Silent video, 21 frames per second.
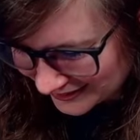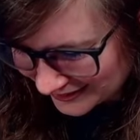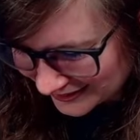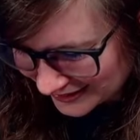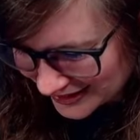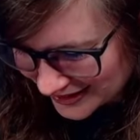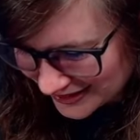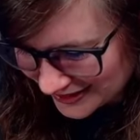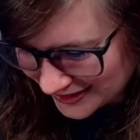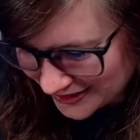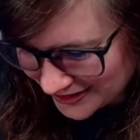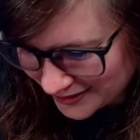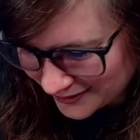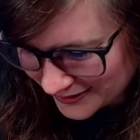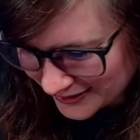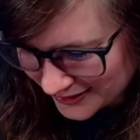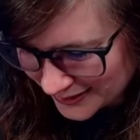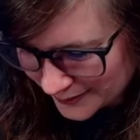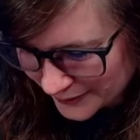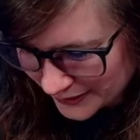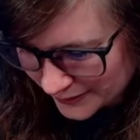And then you end
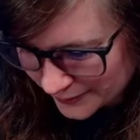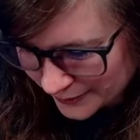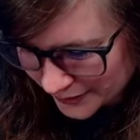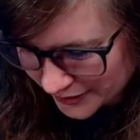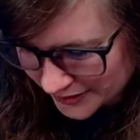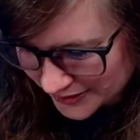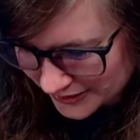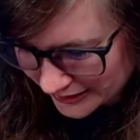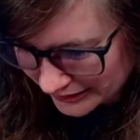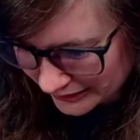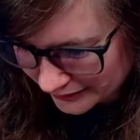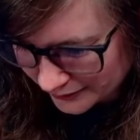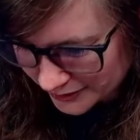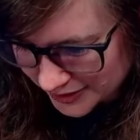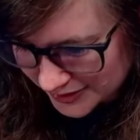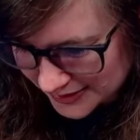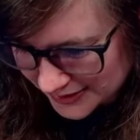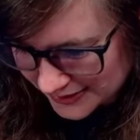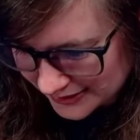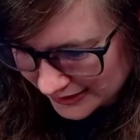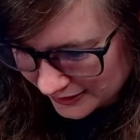up on Book Talk, which is
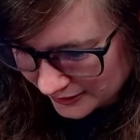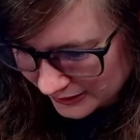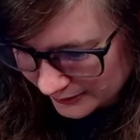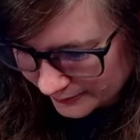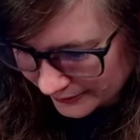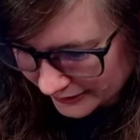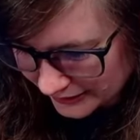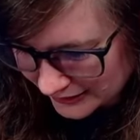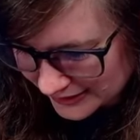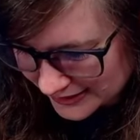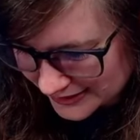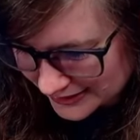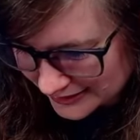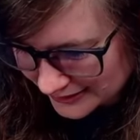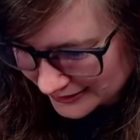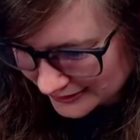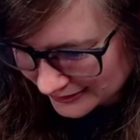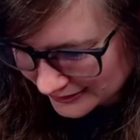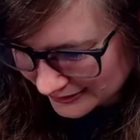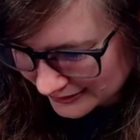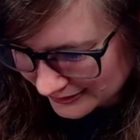a scary place.
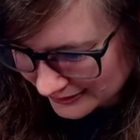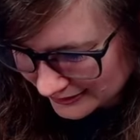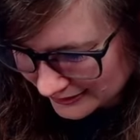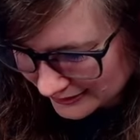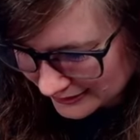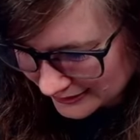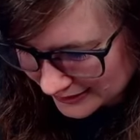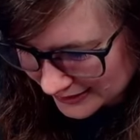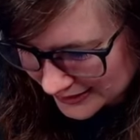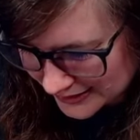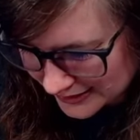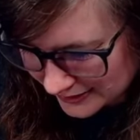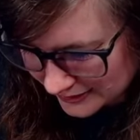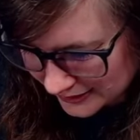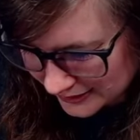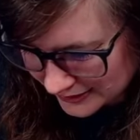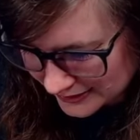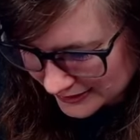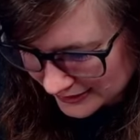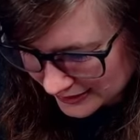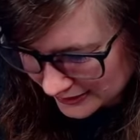
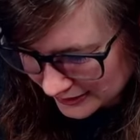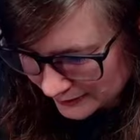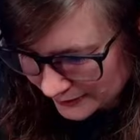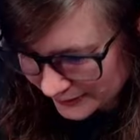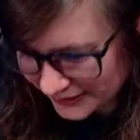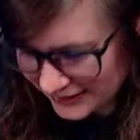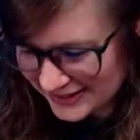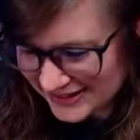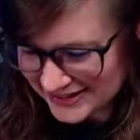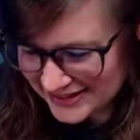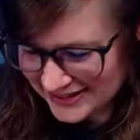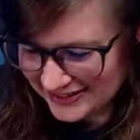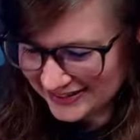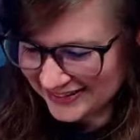Scary place.